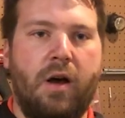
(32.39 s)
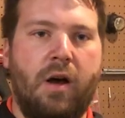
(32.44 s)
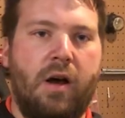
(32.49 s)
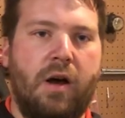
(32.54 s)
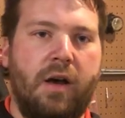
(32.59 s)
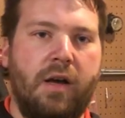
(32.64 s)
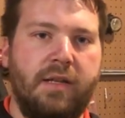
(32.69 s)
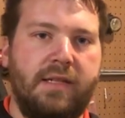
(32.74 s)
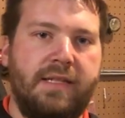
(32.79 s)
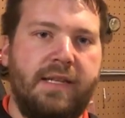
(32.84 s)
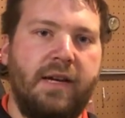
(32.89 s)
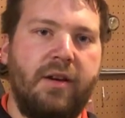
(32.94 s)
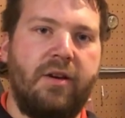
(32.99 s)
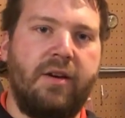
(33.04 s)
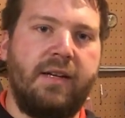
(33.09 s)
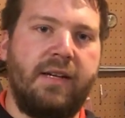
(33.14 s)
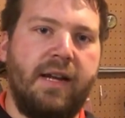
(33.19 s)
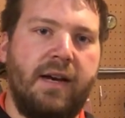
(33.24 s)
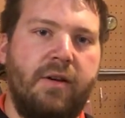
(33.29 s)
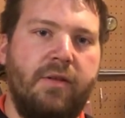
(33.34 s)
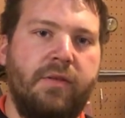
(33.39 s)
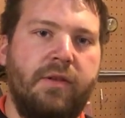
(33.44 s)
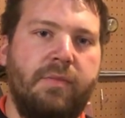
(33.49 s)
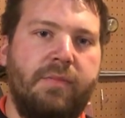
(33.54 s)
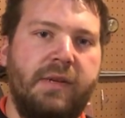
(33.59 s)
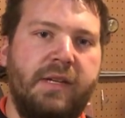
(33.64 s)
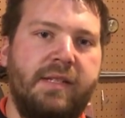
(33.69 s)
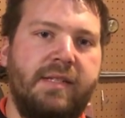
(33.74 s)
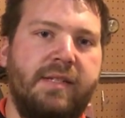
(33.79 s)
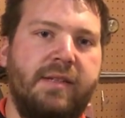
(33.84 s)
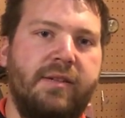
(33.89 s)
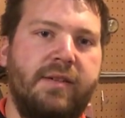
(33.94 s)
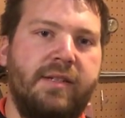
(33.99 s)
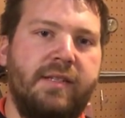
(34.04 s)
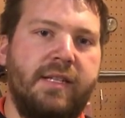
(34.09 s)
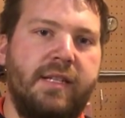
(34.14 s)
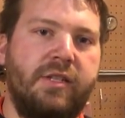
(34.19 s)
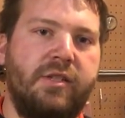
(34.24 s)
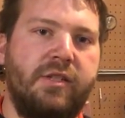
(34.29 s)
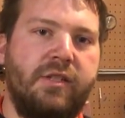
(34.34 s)
us tearing down the
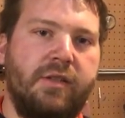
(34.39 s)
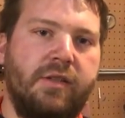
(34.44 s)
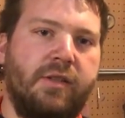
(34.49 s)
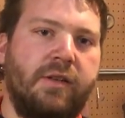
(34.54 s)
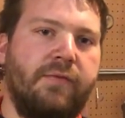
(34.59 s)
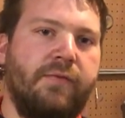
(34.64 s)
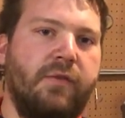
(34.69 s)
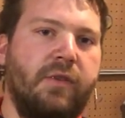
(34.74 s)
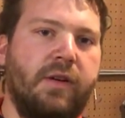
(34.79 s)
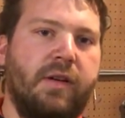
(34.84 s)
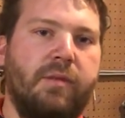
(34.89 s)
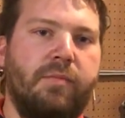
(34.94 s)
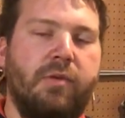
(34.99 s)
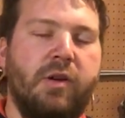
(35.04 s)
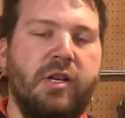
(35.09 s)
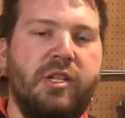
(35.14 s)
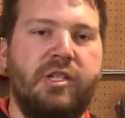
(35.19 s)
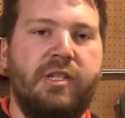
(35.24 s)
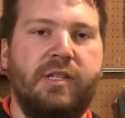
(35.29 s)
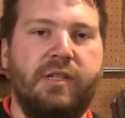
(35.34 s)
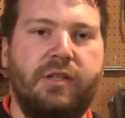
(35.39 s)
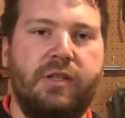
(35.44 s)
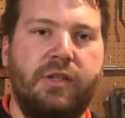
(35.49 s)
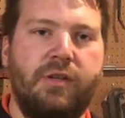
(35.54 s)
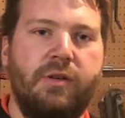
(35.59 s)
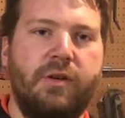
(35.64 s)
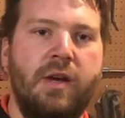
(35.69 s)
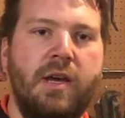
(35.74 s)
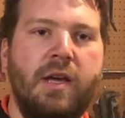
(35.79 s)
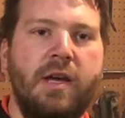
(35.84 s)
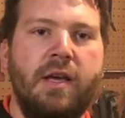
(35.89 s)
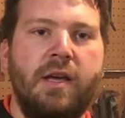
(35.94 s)
B-Series engine looking for a compression issue.